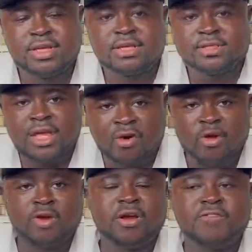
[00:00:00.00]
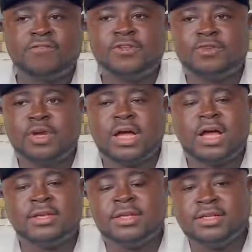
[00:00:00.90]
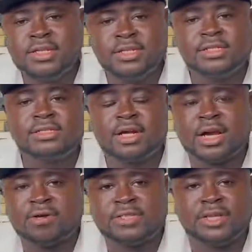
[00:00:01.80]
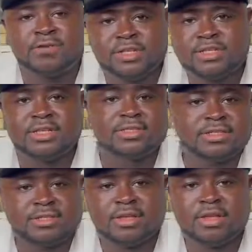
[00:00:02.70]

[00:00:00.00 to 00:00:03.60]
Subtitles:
Psychographics look at the detailed characteristics